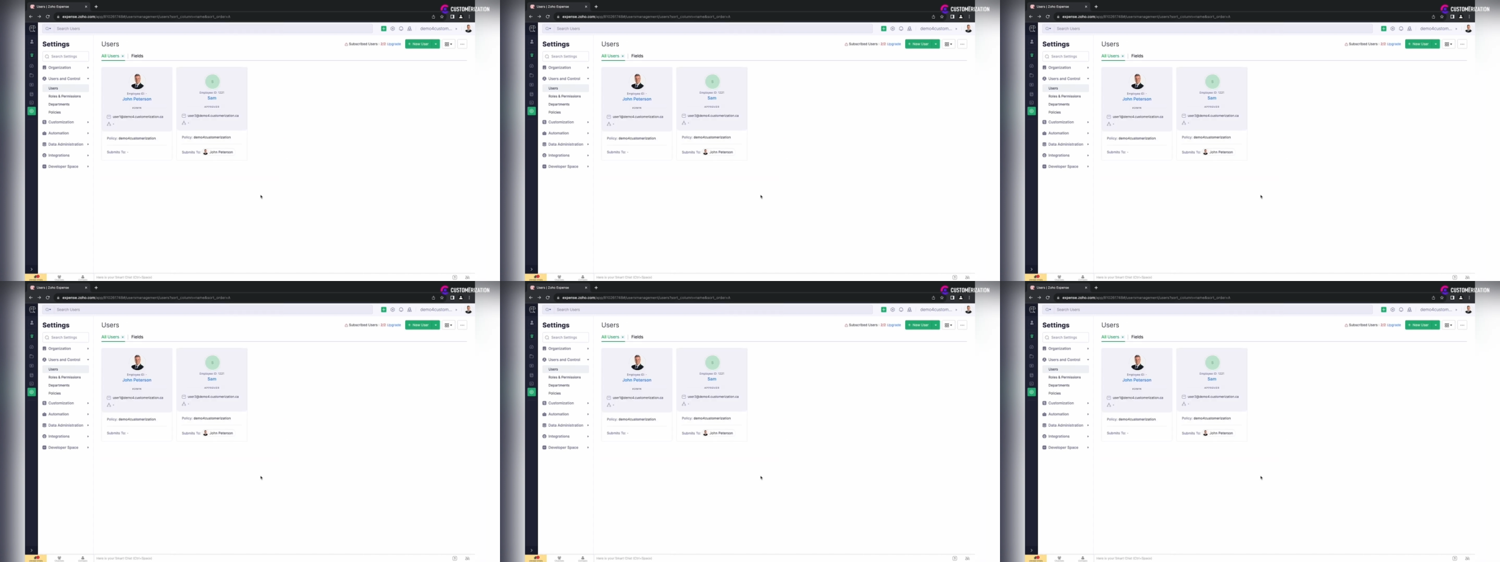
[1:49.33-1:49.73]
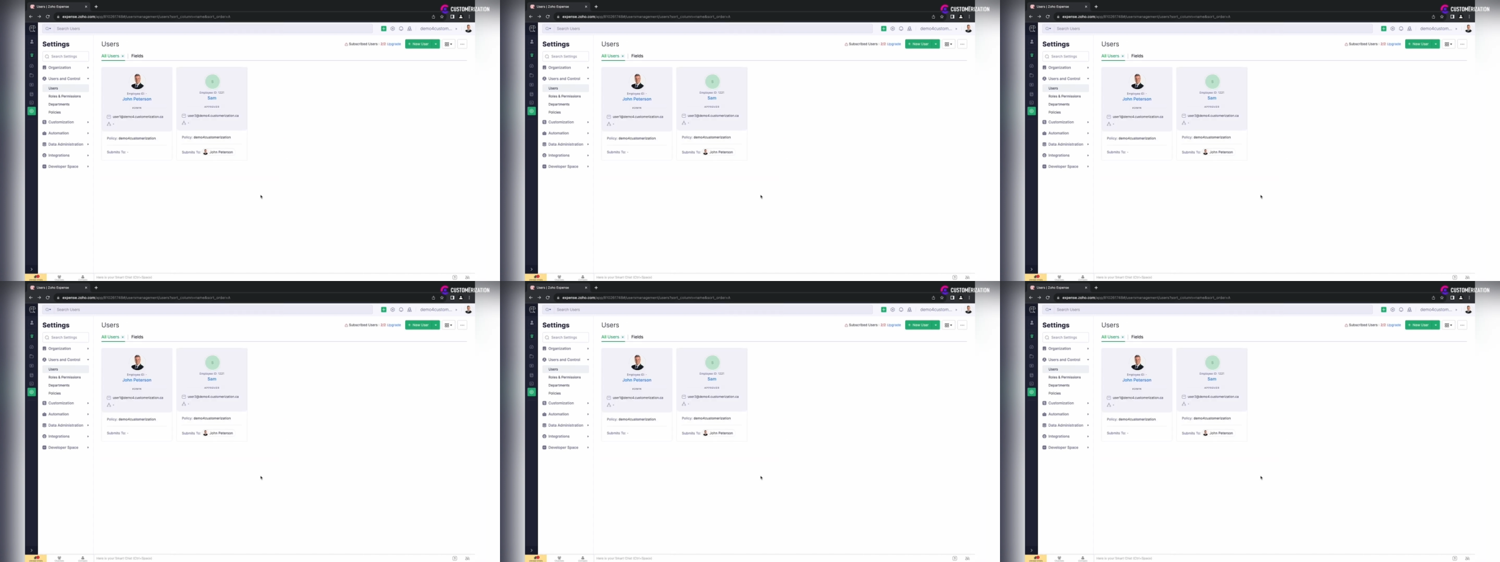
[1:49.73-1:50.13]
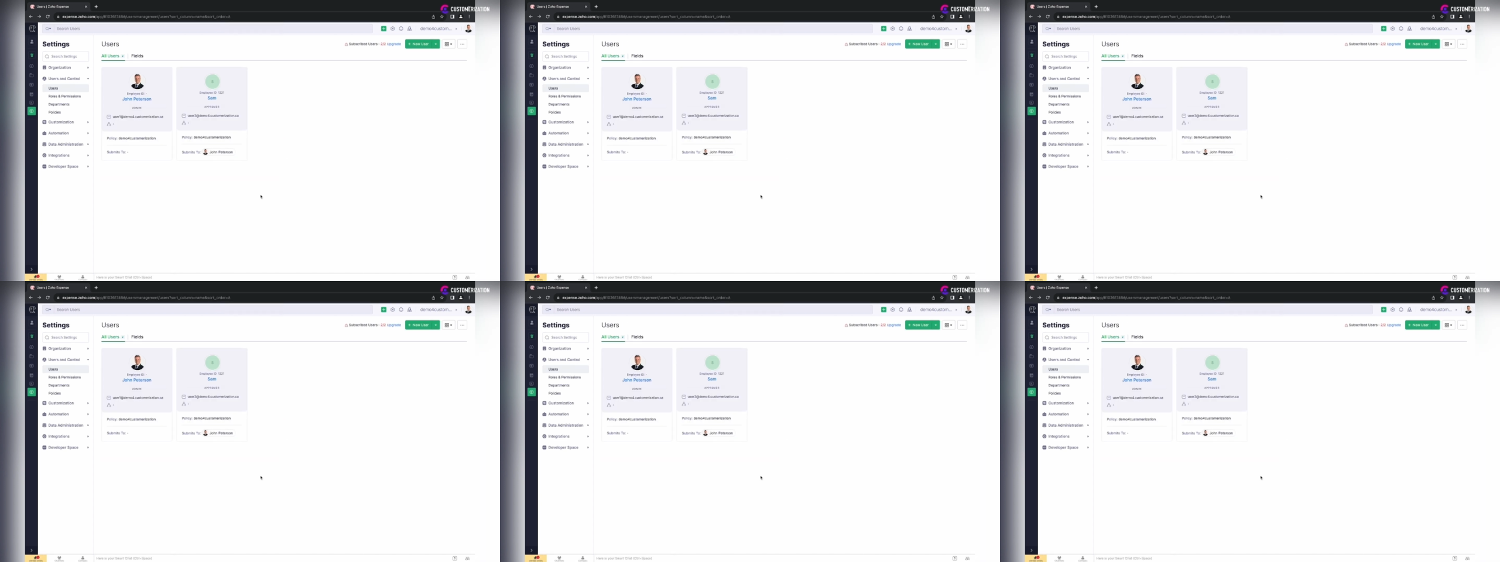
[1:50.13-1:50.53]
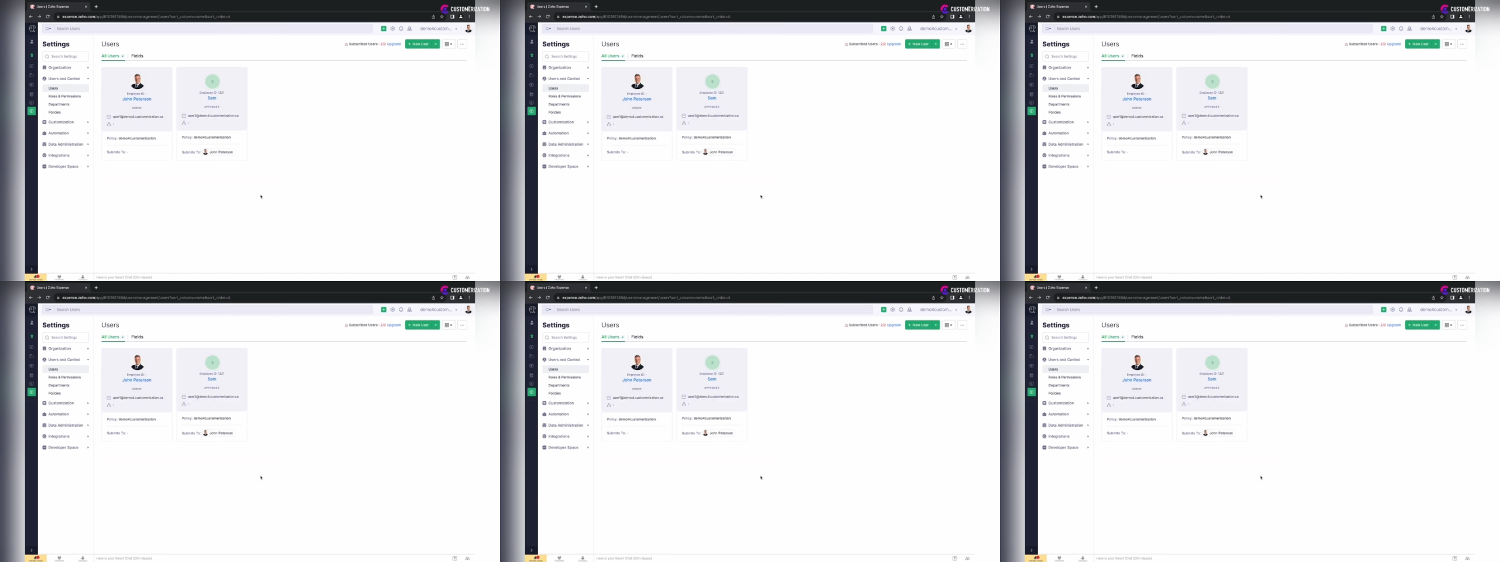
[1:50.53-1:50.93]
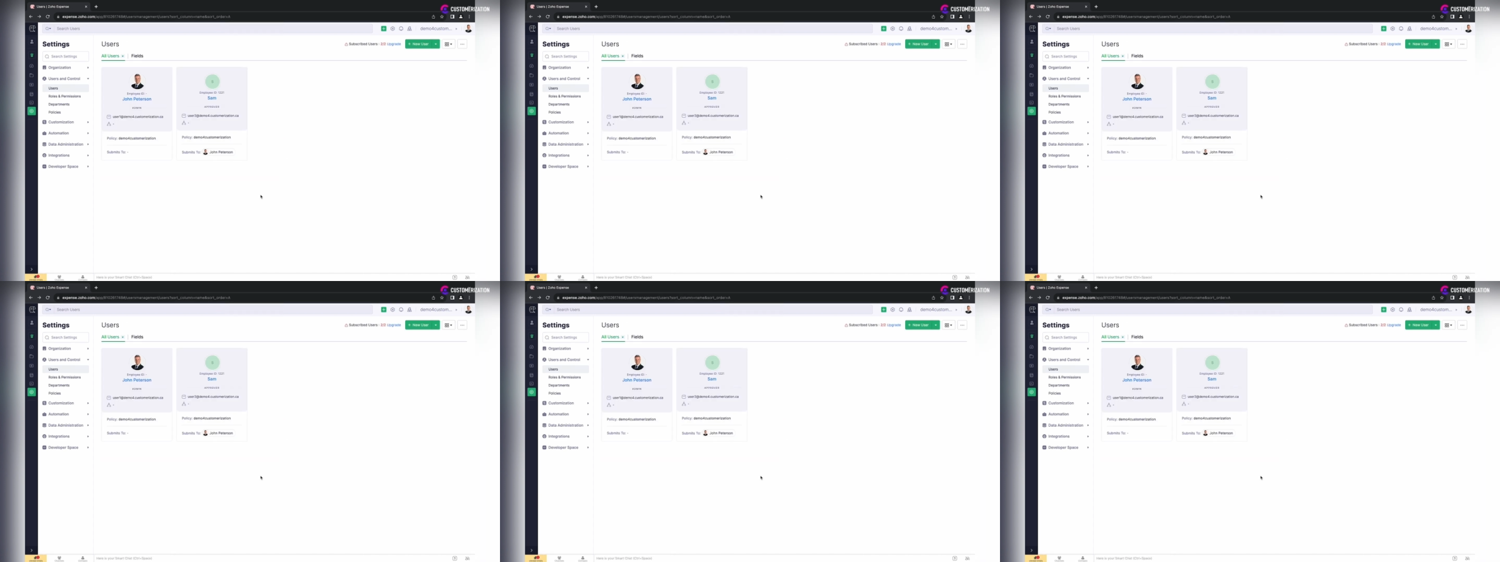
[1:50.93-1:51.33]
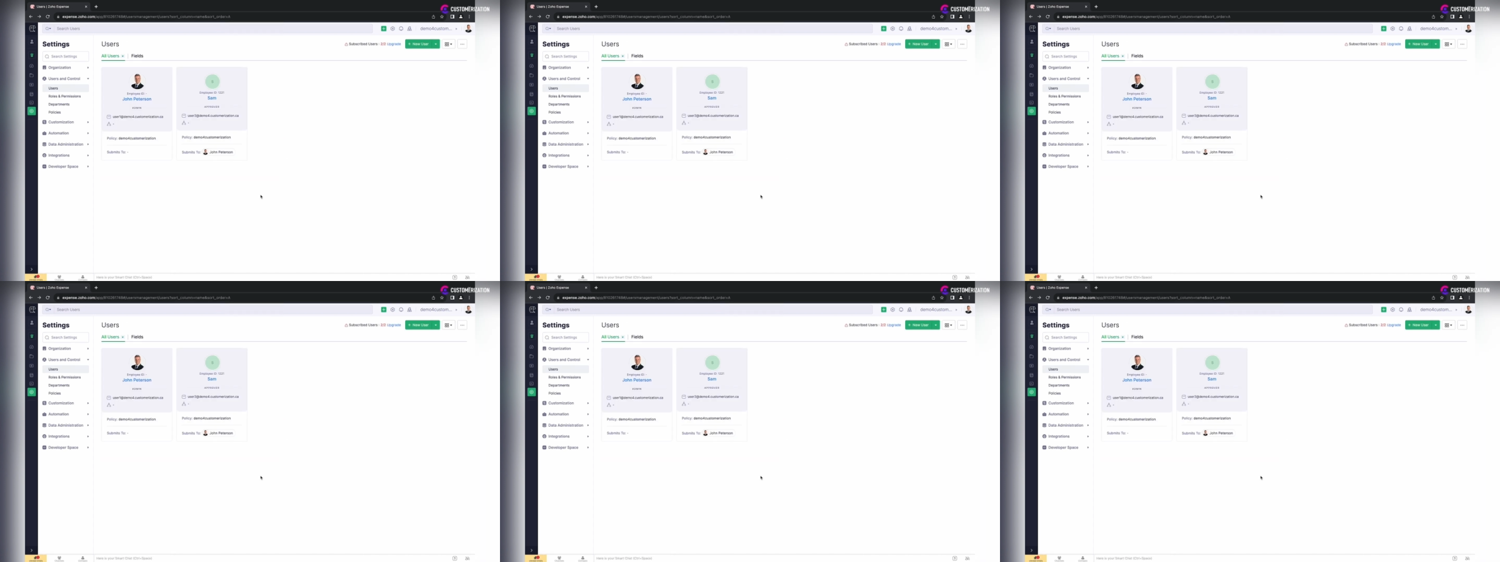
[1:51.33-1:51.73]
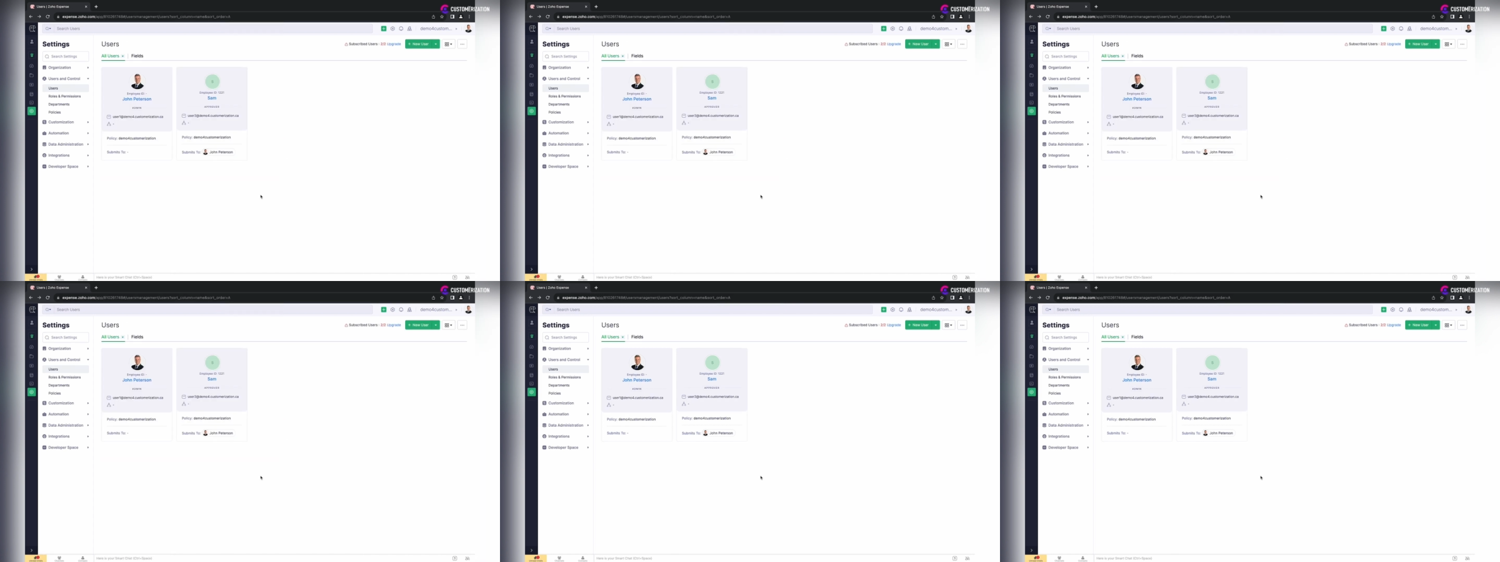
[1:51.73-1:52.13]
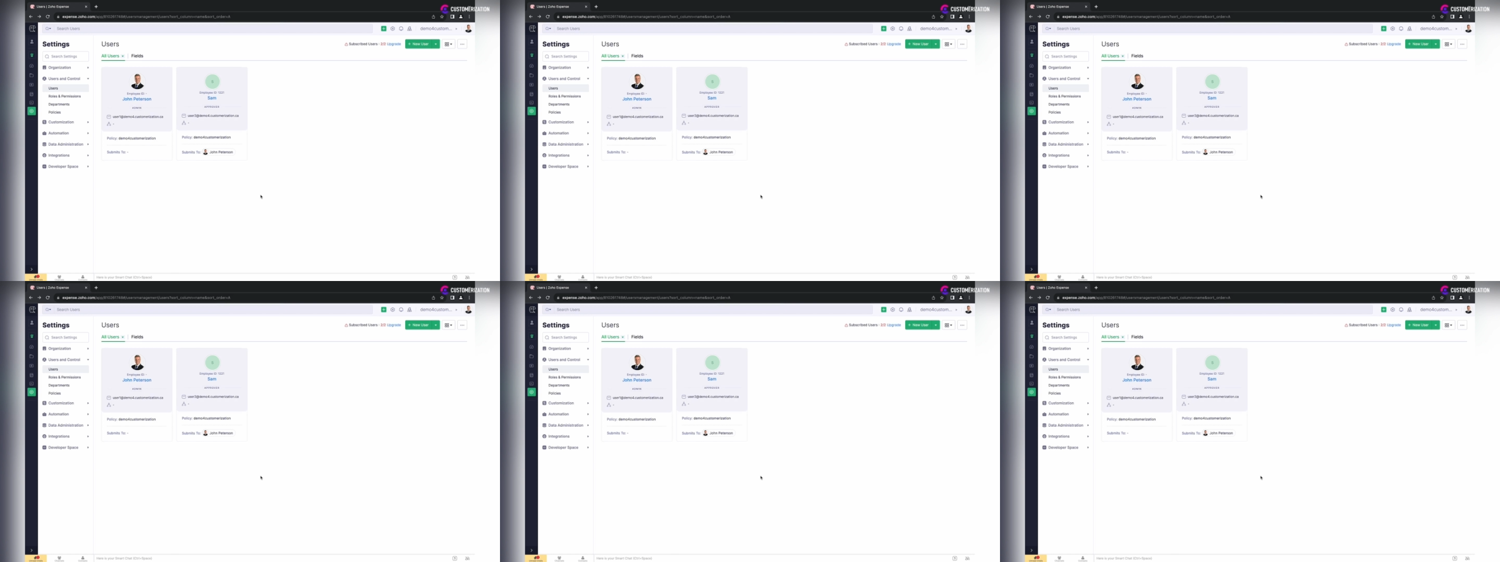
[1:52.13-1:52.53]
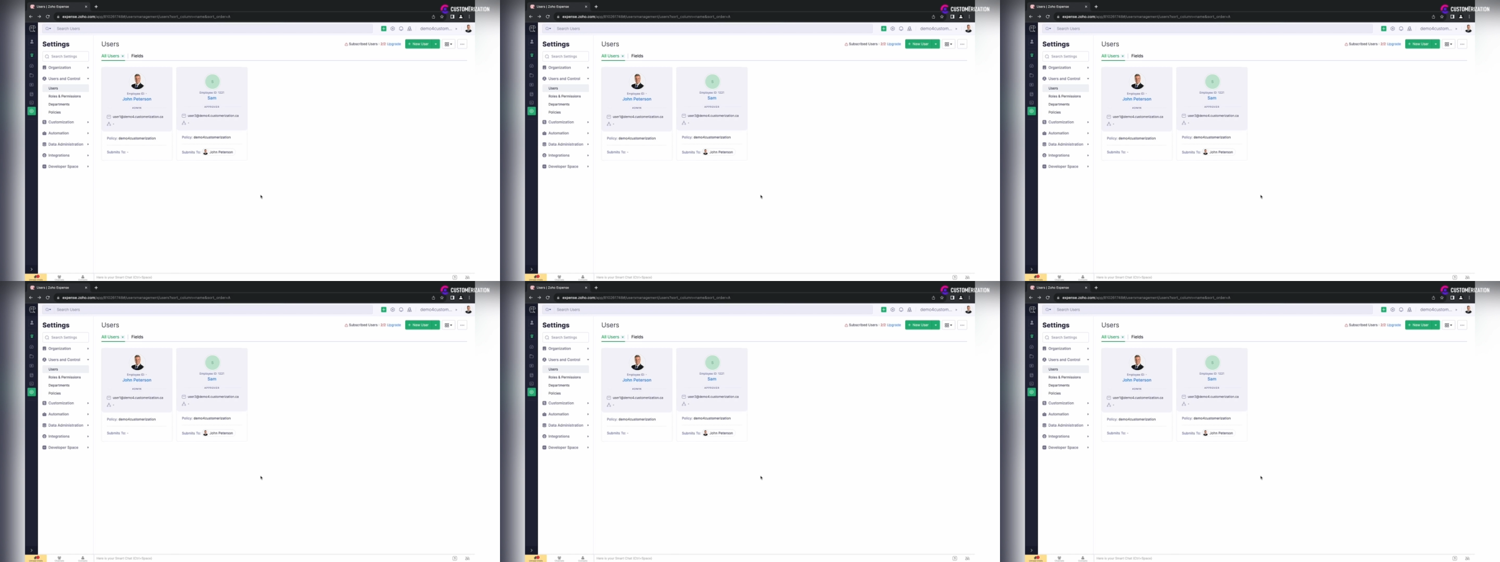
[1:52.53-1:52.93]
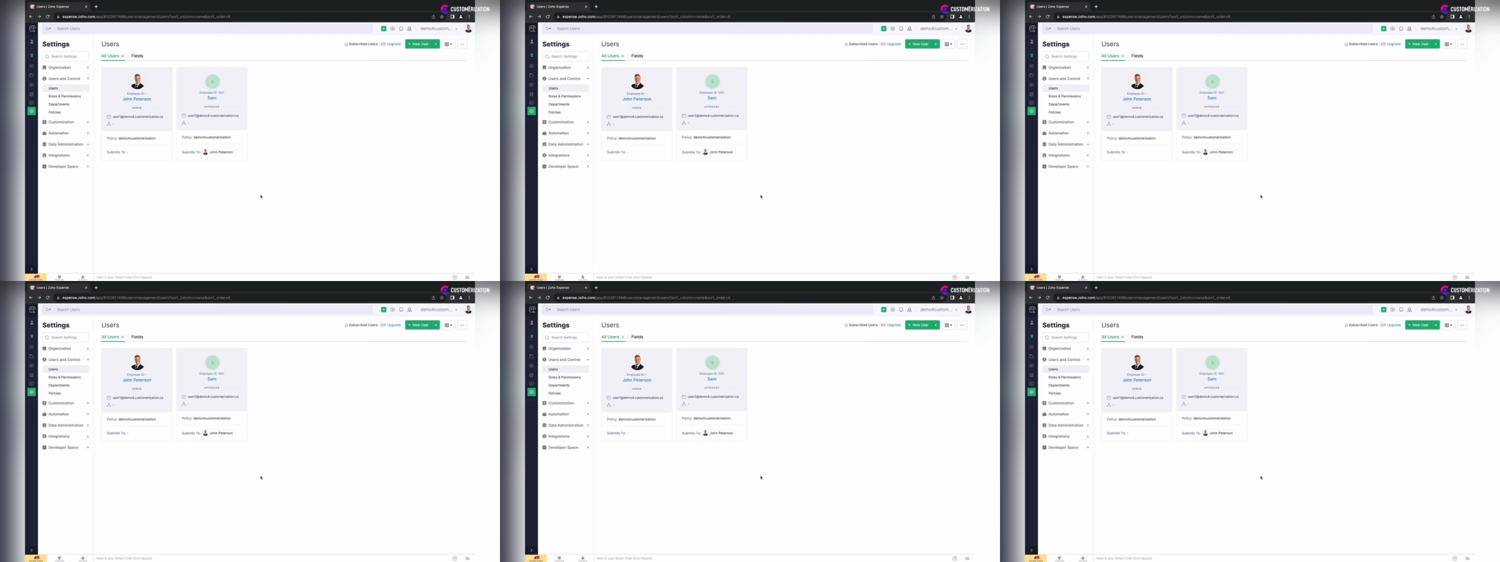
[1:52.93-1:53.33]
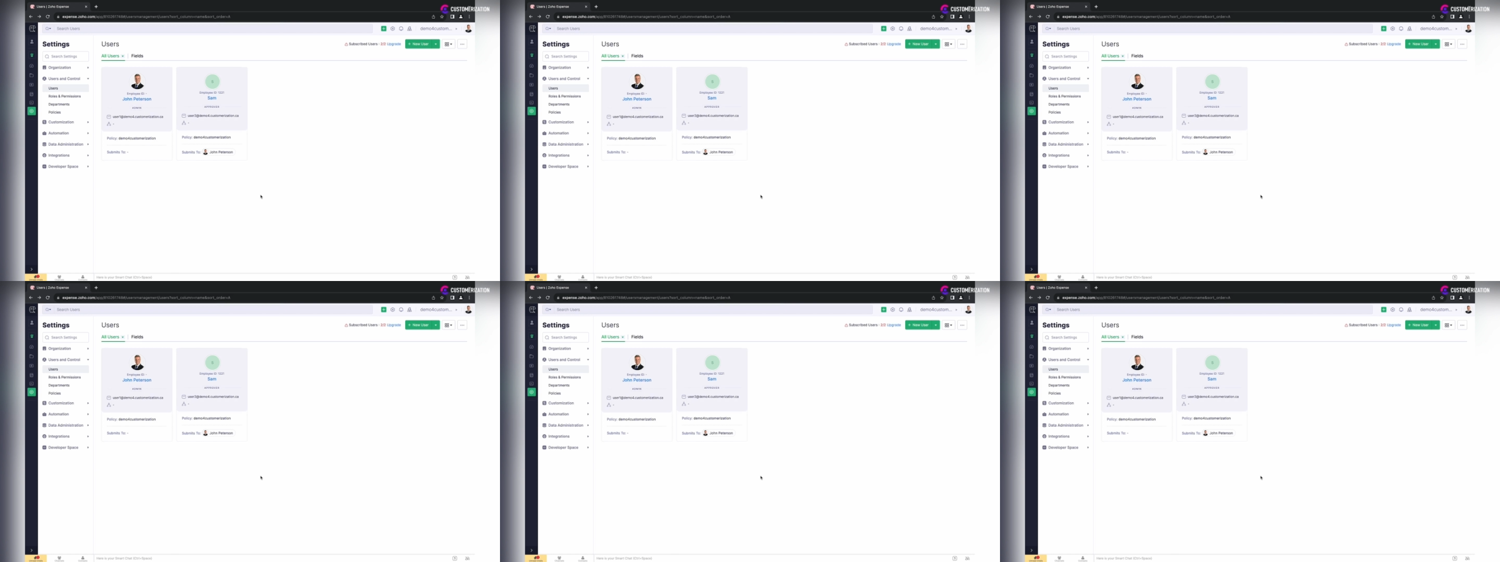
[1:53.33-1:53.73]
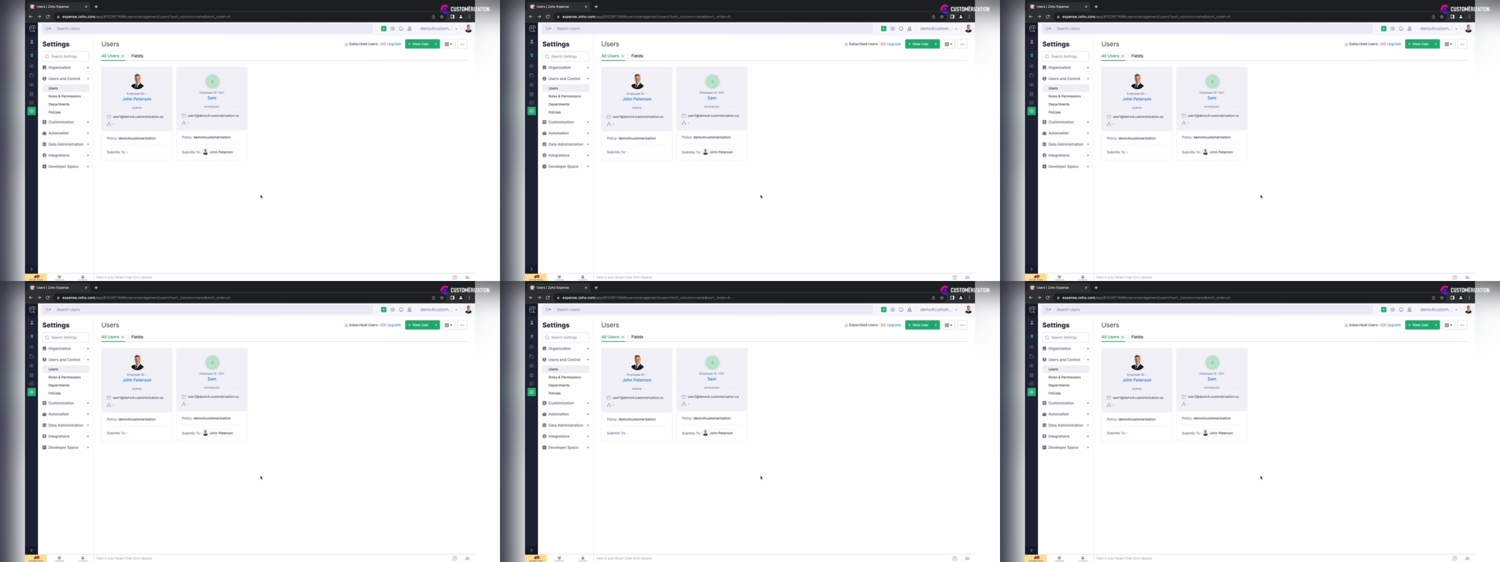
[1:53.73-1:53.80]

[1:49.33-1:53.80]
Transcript: No face is visible, so there are no lips to read.